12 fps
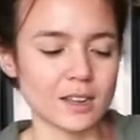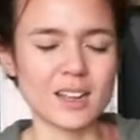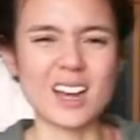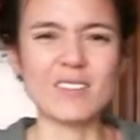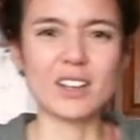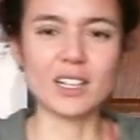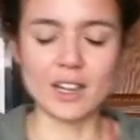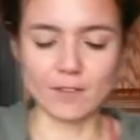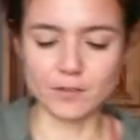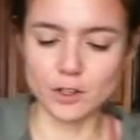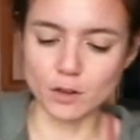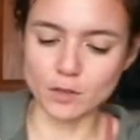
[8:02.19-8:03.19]
having
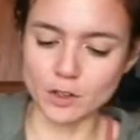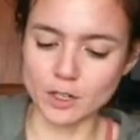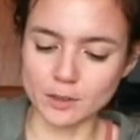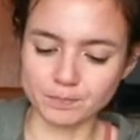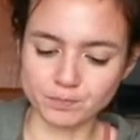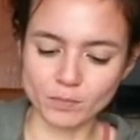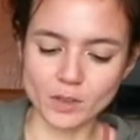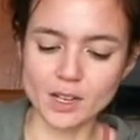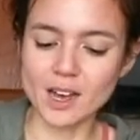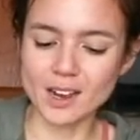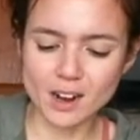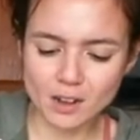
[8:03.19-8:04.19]
leftover
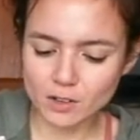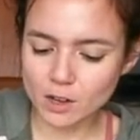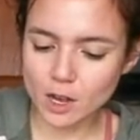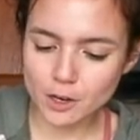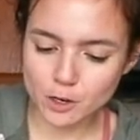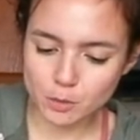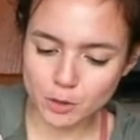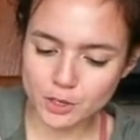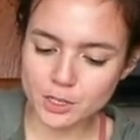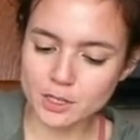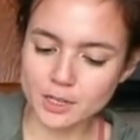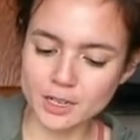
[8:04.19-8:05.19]
cut avocado
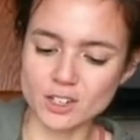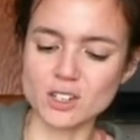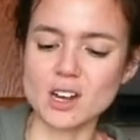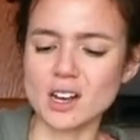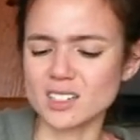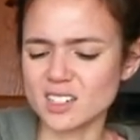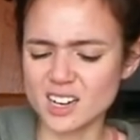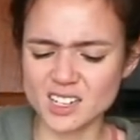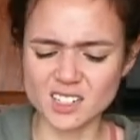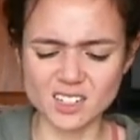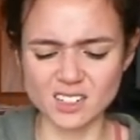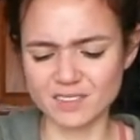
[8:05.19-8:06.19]
personally. It just
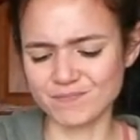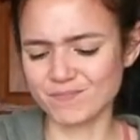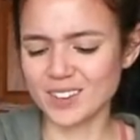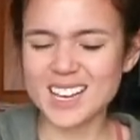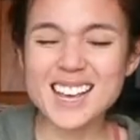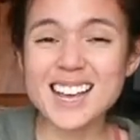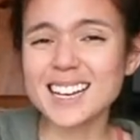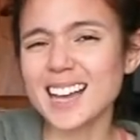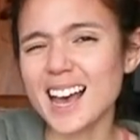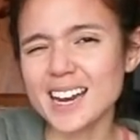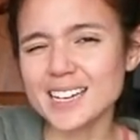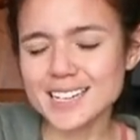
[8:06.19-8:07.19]
oxidizes and
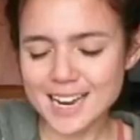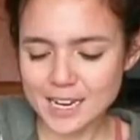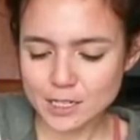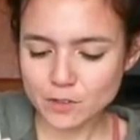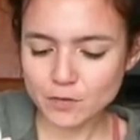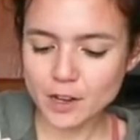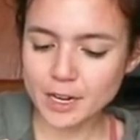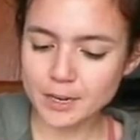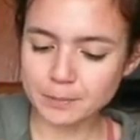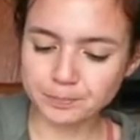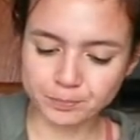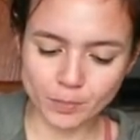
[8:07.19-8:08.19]
kind of tastes
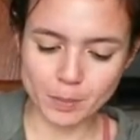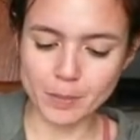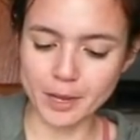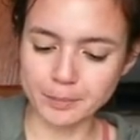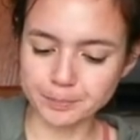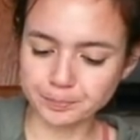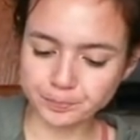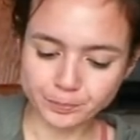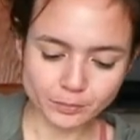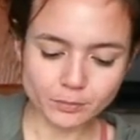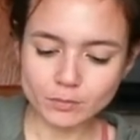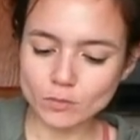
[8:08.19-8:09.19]
funny, but
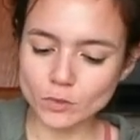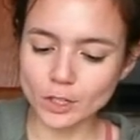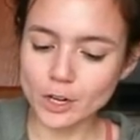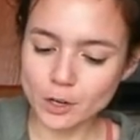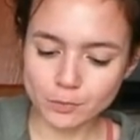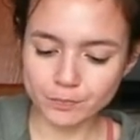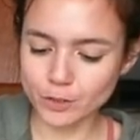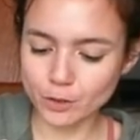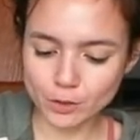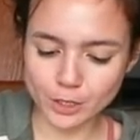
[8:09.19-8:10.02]
you know, you do